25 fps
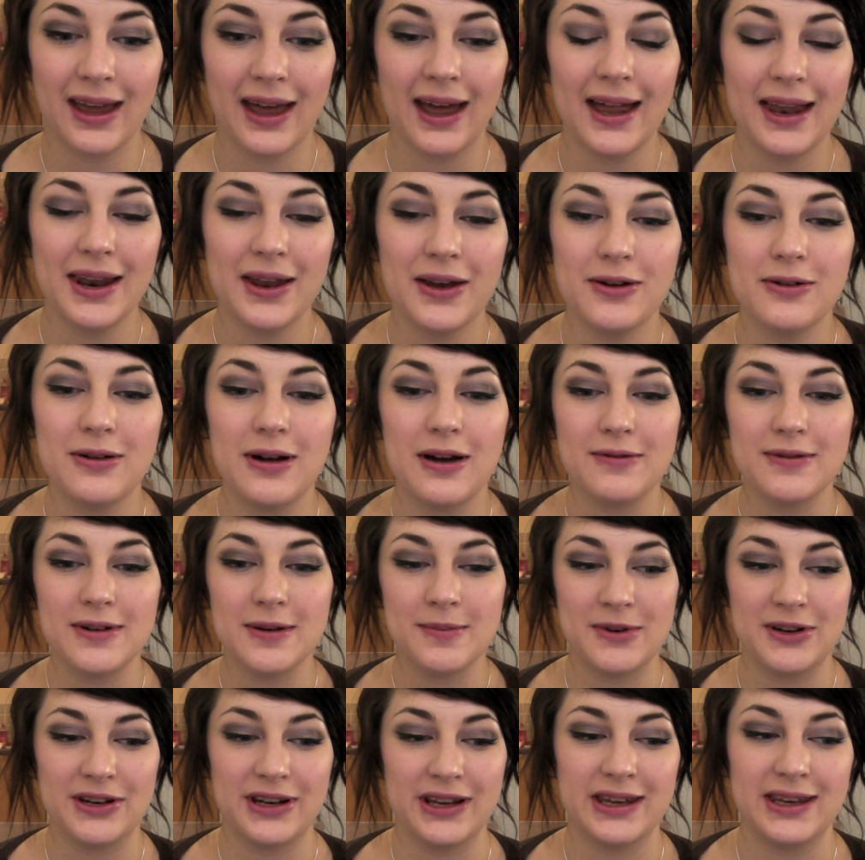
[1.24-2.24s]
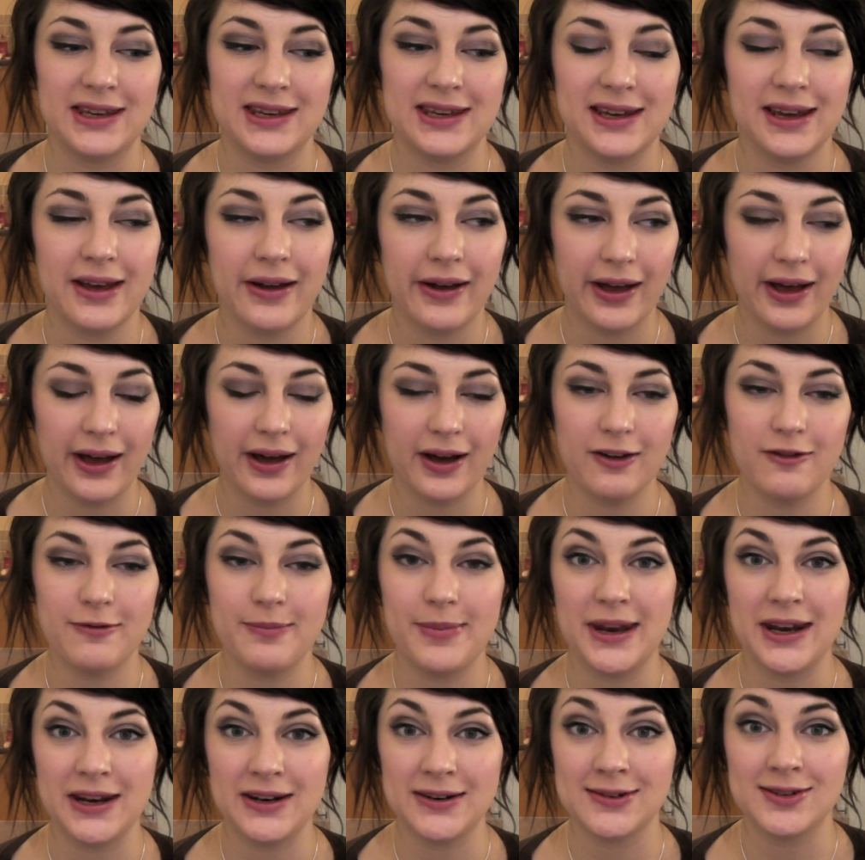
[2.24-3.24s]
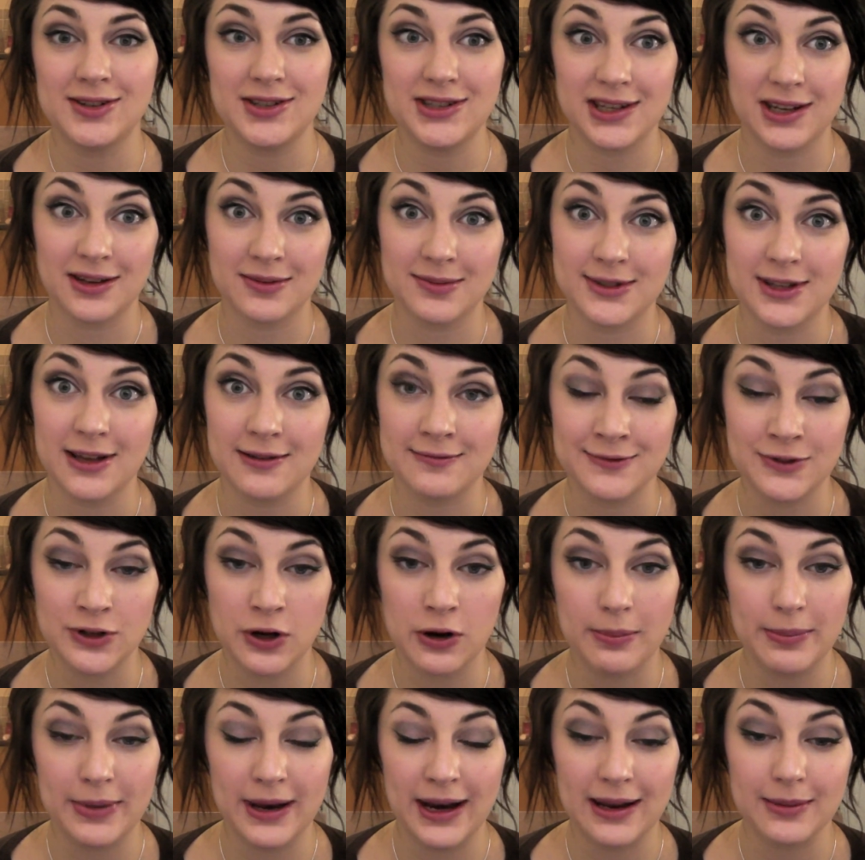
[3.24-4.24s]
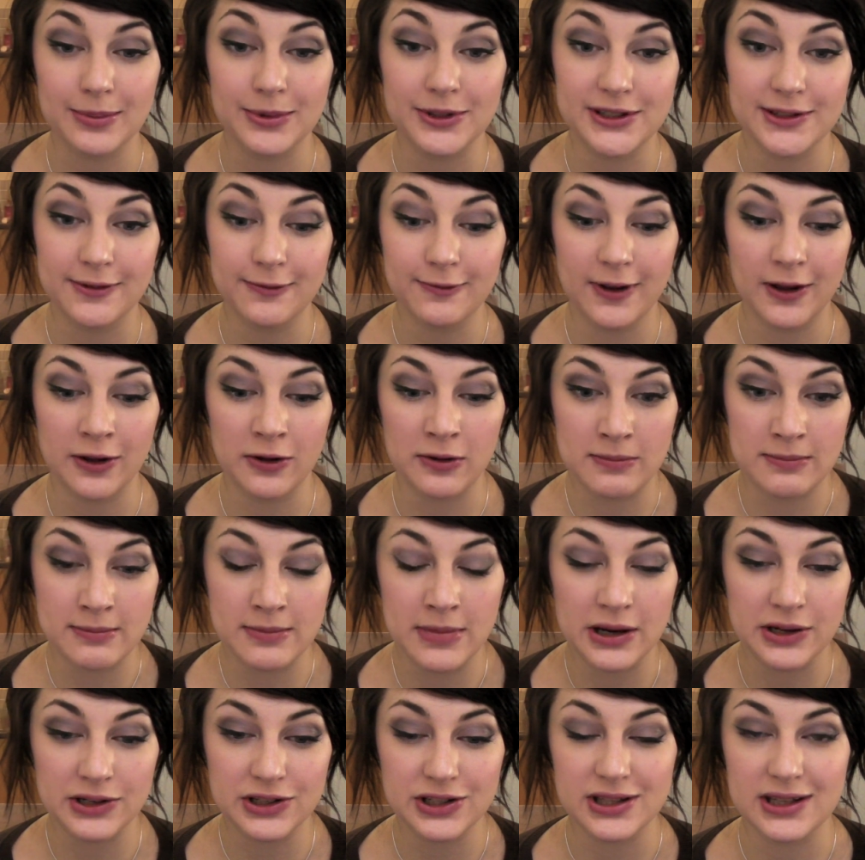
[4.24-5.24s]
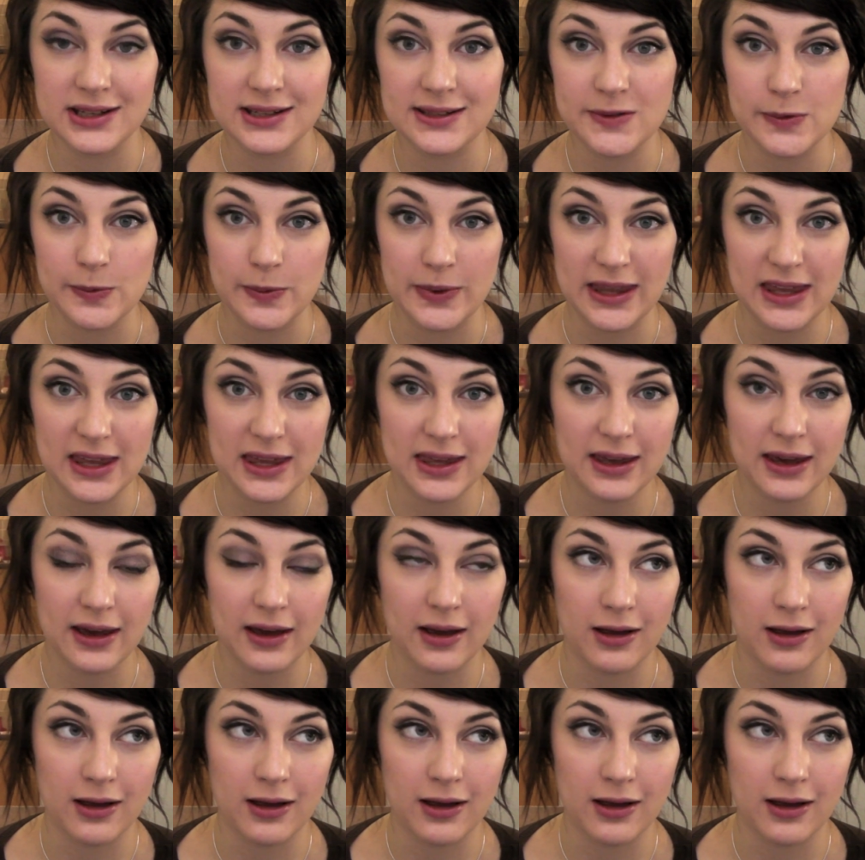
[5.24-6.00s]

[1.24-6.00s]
Hello everybody. I've been in Nottingham, so I've not been able to film much this week.